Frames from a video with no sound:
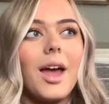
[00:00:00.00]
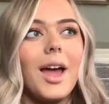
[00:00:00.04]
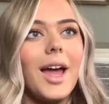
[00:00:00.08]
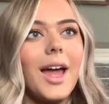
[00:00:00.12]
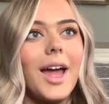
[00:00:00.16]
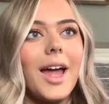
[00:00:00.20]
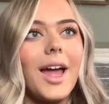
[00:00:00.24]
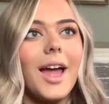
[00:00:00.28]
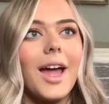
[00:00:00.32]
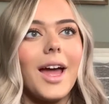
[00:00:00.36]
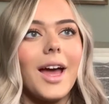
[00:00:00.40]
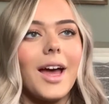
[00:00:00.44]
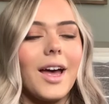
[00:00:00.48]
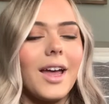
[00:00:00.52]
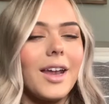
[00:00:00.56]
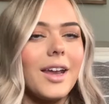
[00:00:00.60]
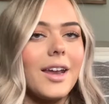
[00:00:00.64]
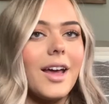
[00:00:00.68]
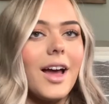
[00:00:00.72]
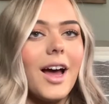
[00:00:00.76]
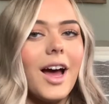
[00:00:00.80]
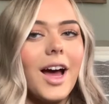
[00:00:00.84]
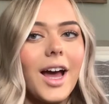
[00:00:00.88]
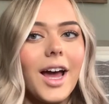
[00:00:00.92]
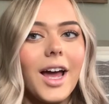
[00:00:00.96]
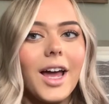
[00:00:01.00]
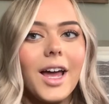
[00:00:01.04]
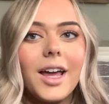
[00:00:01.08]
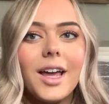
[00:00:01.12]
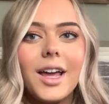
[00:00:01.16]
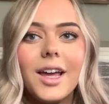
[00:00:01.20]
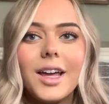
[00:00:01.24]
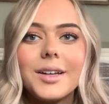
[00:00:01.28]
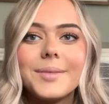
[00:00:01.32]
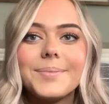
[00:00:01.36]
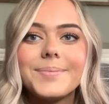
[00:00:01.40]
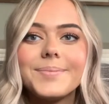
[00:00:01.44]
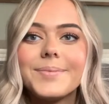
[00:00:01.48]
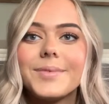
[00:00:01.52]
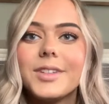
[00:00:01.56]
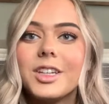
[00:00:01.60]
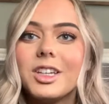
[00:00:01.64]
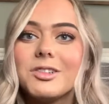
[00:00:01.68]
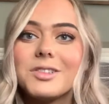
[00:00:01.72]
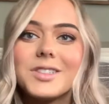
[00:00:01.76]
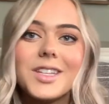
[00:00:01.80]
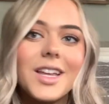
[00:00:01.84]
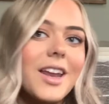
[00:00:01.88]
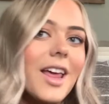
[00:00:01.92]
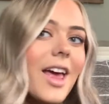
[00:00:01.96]
and I
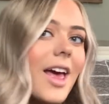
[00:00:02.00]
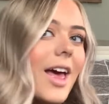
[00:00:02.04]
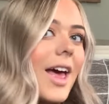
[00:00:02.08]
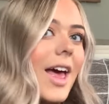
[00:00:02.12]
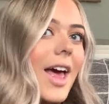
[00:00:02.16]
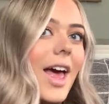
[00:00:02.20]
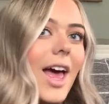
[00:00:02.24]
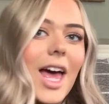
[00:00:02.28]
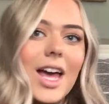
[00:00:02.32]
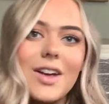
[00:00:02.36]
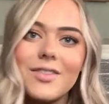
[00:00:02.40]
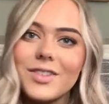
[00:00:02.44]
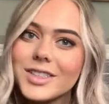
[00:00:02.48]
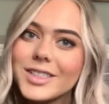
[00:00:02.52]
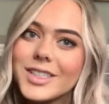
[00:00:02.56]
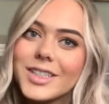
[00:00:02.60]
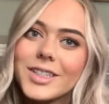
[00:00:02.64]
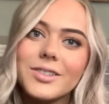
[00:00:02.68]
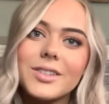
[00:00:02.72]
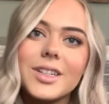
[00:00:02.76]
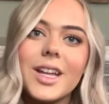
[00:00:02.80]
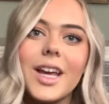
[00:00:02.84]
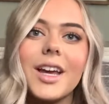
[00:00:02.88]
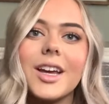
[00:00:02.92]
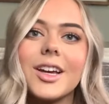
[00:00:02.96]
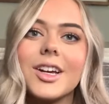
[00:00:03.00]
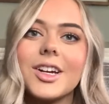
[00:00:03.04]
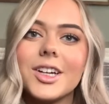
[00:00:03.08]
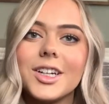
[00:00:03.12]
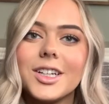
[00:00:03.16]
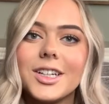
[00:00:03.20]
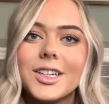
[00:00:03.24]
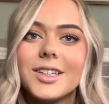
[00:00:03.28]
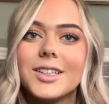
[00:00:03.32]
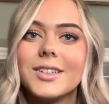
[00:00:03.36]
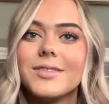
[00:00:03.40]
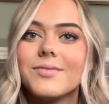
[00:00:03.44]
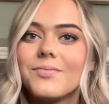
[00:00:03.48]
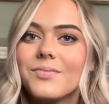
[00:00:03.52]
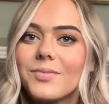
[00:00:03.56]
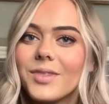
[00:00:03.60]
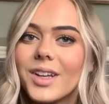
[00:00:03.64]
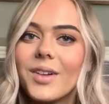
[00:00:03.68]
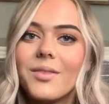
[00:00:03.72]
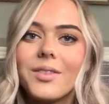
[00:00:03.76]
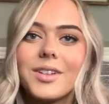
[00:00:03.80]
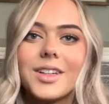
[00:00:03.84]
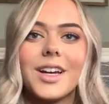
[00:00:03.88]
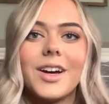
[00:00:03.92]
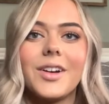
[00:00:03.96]
use it every single day. Couldn't
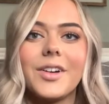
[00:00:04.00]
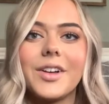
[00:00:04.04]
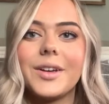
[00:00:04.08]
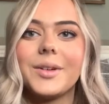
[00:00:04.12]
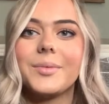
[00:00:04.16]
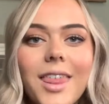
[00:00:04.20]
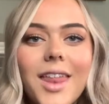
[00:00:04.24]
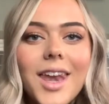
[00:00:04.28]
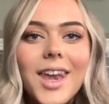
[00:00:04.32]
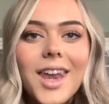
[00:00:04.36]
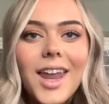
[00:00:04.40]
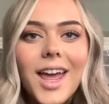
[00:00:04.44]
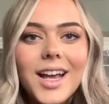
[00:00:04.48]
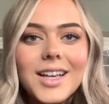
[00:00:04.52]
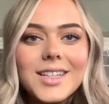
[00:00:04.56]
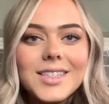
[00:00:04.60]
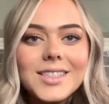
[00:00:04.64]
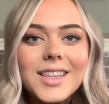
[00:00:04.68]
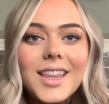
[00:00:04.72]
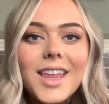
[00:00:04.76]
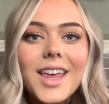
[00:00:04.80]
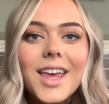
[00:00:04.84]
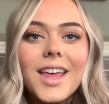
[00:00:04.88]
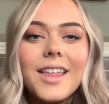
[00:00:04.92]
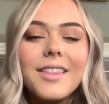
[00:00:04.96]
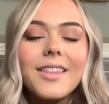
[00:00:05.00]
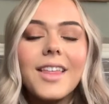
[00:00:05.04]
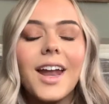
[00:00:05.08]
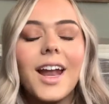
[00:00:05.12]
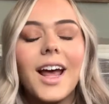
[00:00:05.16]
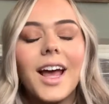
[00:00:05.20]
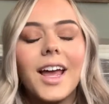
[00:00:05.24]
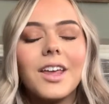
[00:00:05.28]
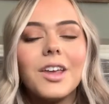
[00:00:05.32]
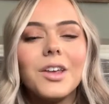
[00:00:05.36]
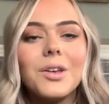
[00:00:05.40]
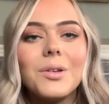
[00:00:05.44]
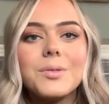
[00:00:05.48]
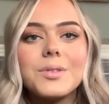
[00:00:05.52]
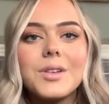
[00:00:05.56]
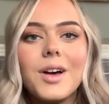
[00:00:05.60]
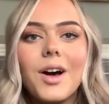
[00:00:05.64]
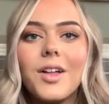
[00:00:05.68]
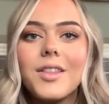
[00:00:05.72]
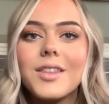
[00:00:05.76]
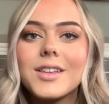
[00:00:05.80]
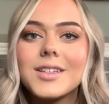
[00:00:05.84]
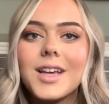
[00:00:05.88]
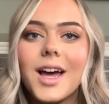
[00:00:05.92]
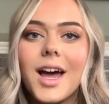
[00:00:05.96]
live without it. The next thing that I use
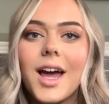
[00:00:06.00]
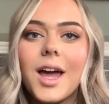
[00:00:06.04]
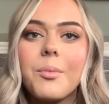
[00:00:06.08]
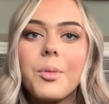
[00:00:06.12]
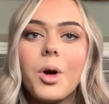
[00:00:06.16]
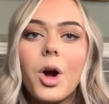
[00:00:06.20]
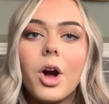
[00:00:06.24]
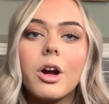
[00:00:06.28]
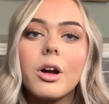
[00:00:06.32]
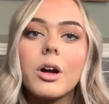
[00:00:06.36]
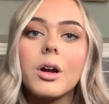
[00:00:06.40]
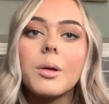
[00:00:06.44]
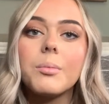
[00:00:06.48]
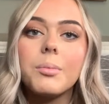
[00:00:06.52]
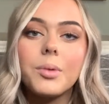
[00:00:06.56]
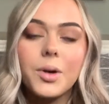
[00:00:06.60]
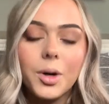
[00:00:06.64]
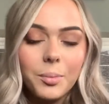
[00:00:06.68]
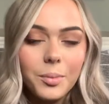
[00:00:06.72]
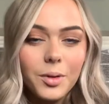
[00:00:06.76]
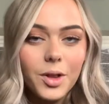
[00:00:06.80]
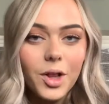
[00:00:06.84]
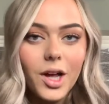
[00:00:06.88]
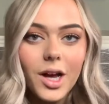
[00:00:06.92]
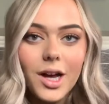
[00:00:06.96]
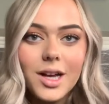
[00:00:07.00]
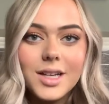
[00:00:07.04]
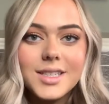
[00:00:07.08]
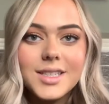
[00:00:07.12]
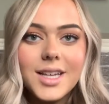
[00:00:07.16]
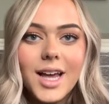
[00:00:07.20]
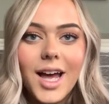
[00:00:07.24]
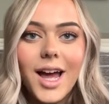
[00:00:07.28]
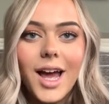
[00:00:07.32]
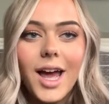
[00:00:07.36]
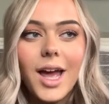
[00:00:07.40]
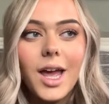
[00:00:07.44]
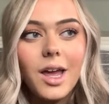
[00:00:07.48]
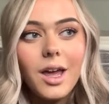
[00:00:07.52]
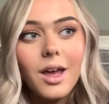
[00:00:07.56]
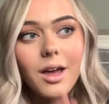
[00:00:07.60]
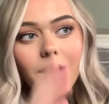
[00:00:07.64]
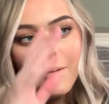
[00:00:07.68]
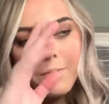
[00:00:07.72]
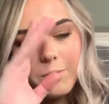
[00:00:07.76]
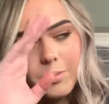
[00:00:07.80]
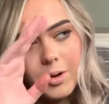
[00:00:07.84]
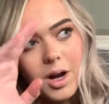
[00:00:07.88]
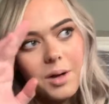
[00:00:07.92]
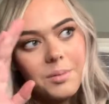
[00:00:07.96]
all the time are burp cloths. I
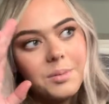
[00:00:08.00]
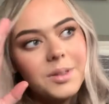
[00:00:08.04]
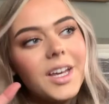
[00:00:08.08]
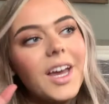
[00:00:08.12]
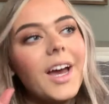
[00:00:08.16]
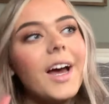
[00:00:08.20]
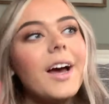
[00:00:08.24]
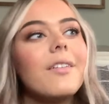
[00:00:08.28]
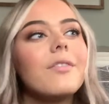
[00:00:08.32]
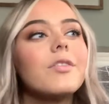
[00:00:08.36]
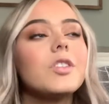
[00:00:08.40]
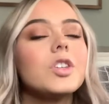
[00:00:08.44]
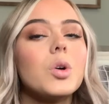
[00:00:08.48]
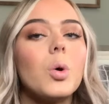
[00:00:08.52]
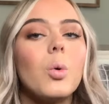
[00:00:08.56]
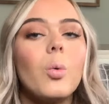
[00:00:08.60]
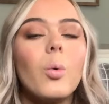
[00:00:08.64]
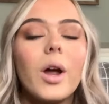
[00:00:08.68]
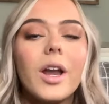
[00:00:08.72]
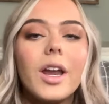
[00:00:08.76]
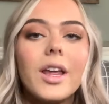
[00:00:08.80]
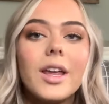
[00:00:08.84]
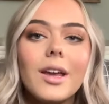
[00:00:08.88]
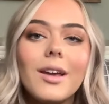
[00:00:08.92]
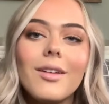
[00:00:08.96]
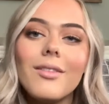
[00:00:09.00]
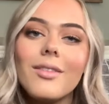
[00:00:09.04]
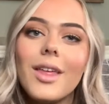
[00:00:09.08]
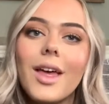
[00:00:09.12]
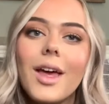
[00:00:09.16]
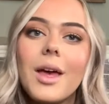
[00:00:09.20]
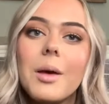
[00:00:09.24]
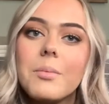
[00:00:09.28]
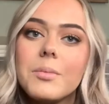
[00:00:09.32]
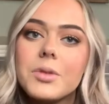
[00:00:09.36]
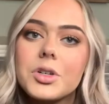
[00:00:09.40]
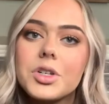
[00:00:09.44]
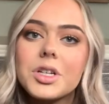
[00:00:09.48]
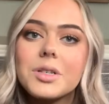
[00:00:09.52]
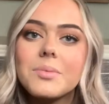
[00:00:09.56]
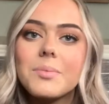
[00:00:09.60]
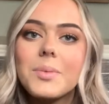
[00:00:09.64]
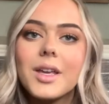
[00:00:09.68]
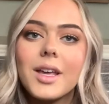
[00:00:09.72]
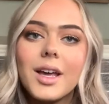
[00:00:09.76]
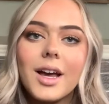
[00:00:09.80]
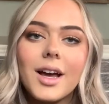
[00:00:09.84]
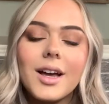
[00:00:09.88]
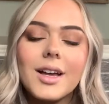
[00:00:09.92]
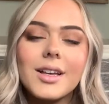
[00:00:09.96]
probably have 20 of them just
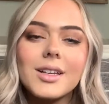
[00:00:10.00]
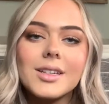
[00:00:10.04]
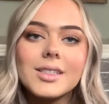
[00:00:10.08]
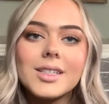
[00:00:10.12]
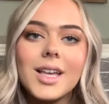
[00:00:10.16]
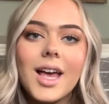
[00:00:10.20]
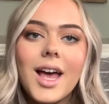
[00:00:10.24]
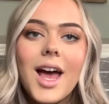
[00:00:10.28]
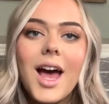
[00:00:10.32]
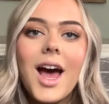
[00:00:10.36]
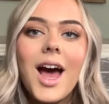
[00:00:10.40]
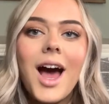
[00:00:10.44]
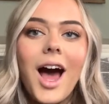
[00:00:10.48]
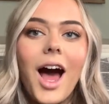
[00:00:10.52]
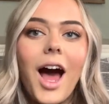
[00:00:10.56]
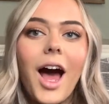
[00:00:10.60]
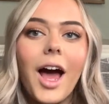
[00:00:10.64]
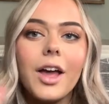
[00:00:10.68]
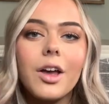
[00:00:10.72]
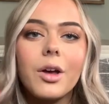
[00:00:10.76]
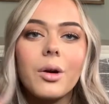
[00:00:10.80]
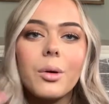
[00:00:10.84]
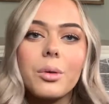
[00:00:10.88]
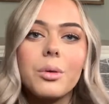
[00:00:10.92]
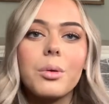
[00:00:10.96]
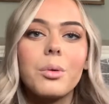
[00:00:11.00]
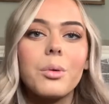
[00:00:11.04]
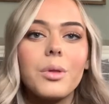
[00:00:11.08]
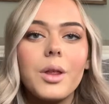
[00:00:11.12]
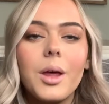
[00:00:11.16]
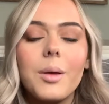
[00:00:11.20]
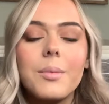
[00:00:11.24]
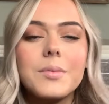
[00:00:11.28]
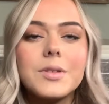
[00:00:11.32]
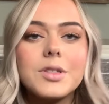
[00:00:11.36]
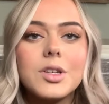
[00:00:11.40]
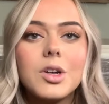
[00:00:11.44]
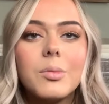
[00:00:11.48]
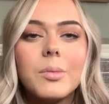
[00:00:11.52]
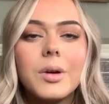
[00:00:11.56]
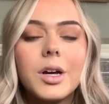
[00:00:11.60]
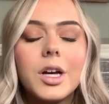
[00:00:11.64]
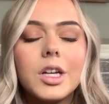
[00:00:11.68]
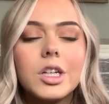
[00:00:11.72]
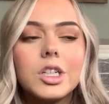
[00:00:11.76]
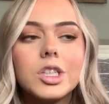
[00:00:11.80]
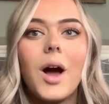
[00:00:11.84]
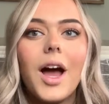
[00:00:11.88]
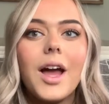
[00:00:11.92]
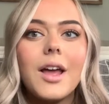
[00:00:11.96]
because I go through them so
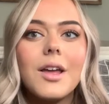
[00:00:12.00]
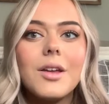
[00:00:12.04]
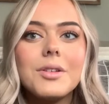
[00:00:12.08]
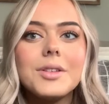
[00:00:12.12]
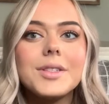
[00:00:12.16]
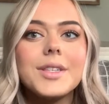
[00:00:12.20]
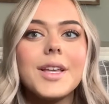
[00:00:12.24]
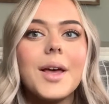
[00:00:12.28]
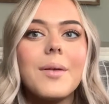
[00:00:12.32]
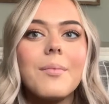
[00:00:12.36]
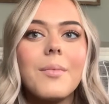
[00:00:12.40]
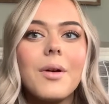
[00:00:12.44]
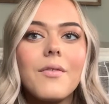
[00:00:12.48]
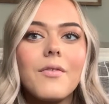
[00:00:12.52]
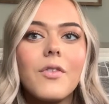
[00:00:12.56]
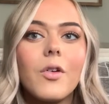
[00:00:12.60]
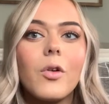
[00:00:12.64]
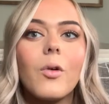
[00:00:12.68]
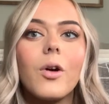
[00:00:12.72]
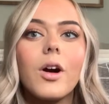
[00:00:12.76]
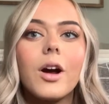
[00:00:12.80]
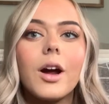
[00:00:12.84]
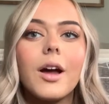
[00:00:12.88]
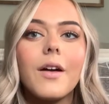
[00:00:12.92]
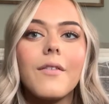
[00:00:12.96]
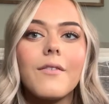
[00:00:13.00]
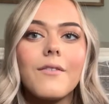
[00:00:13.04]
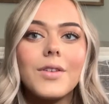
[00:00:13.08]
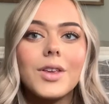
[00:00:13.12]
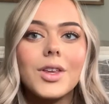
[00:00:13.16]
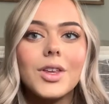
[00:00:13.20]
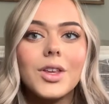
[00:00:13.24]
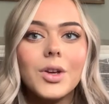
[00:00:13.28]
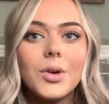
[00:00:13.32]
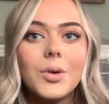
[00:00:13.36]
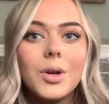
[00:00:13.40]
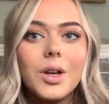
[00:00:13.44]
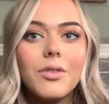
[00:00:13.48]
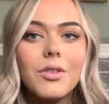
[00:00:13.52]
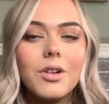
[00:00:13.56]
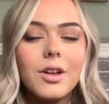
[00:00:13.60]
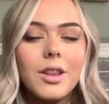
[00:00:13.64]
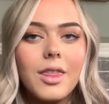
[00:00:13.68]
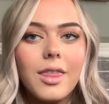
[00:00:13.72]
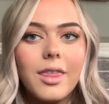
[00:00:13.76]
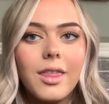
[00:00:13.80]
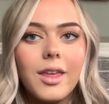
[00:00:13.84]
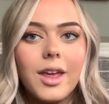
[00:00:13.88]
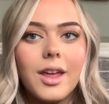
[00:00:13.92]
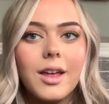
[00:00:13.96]
much. I use them for a few
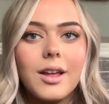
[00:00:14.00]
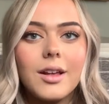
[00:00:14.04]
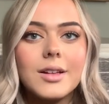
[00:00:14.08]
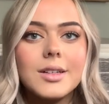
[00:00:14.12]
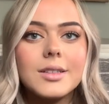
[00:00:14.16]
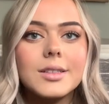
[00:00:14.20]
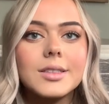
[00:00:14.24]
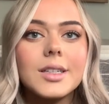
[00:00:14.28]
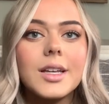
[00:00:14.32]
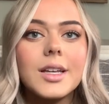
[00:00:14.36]
different things.